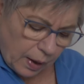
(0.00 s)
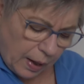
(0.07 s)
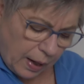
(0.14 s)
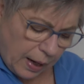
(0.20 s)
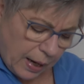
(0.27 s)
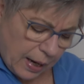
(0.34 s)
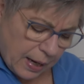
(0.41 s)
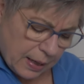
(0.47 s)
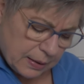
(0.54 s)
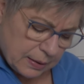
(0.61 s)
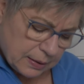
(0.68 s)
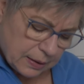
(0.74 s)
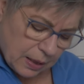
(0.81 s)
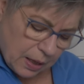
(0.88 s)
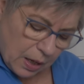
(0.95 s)

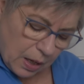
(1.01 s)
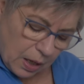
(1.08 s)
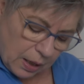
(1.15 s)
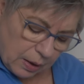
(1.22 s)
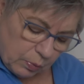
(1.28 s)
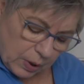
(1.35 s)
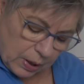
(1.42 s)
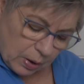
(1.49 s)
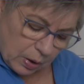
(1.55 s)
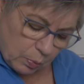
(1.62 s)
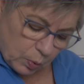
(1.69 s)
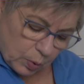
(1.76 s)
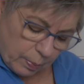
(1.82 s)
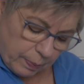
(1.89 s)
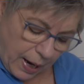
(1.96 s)
and we
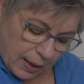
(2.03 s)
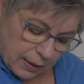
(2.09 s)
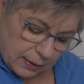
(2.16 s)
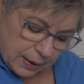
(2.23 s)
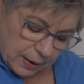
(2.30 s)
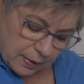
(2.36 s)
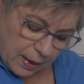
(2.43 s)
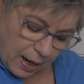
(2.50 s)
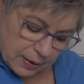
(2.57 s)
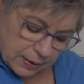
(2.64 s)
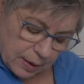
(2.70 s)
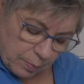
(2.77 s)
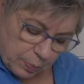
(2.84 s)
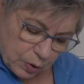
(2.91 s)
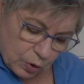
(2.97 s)
were battling that
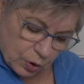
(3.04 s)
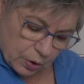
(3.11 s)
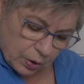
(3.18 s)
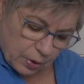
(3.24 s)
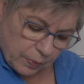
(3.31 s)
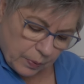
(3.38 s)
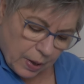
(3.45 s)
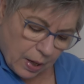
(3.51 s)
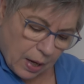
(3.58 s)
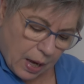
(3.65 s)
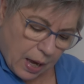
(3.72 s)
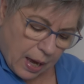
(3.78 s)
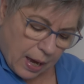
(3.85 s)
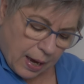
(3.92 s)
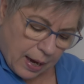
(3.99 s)
temperature,
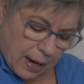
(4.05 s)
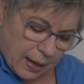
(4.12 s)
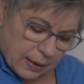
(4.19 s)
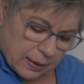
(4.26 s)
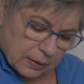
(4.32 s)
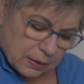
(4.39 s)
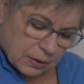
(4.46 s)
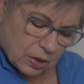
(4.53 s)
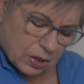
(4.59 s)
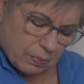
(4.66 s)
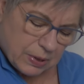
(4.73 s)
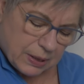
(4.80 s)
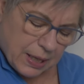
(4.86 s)
and she was